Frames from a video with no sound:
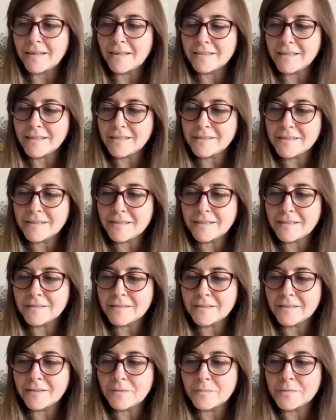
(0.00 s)
these
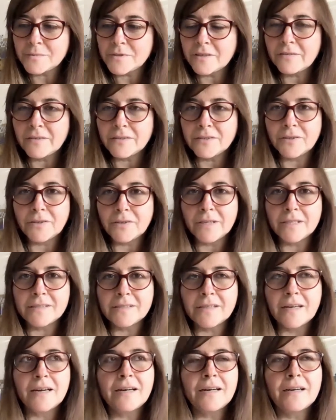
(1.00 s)
citizen
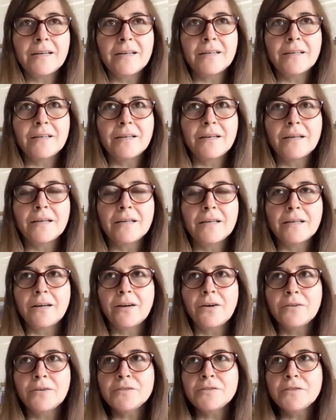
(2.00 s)
observatories are
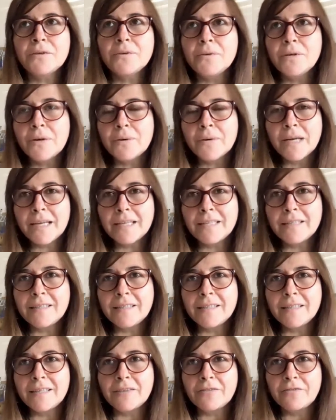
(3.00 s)
also
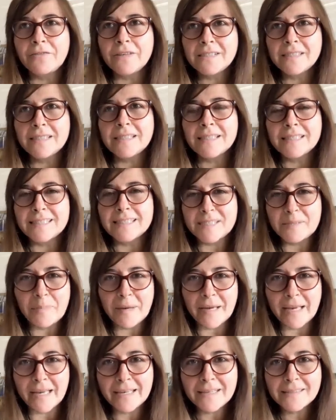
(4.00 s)
located in a physical
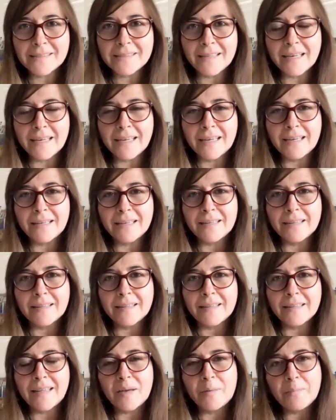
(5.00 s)
space. They
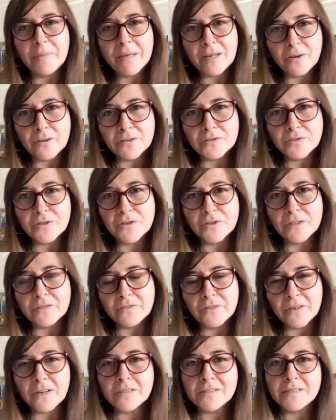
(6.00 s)
belong to a
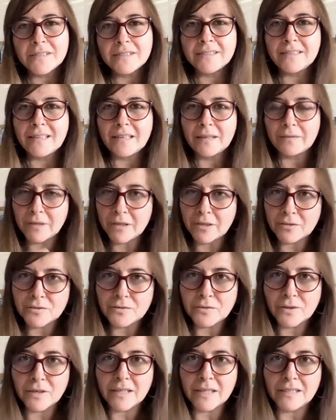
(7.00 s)
university, they belong
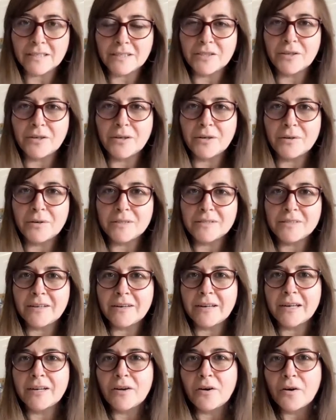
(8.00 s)
to an NGO. Is
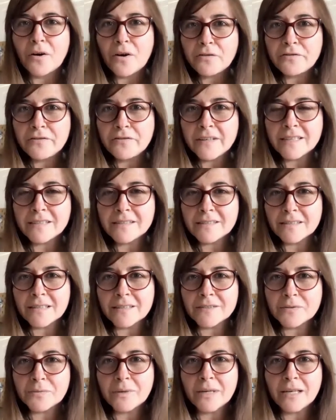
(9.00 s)
there an office
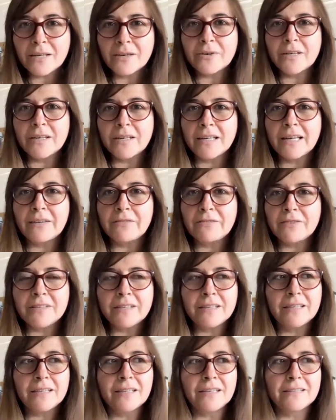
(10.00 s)
as well, or
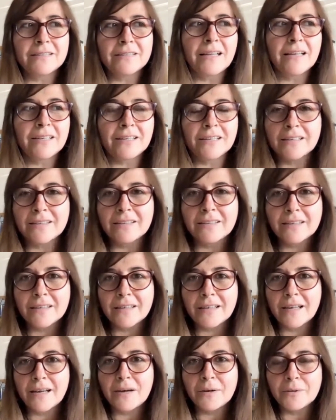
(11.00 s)
everything is like in the
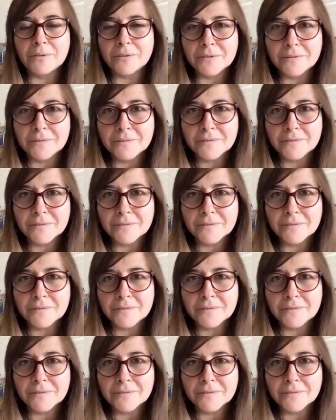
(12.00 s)
cloud?